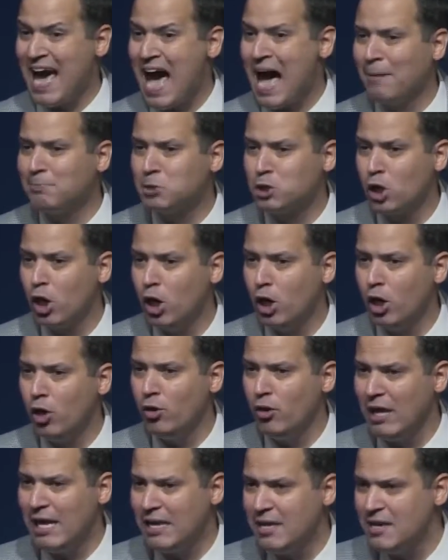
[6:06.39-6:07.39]

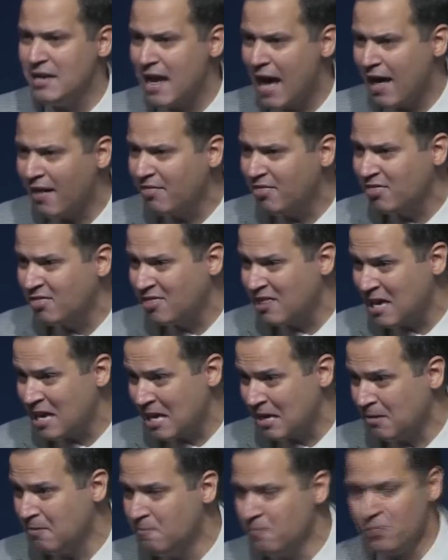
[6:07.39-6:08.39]
absolutely
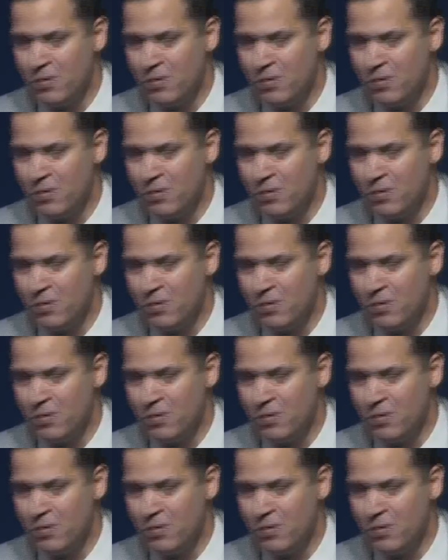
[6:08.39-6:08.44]
nothing,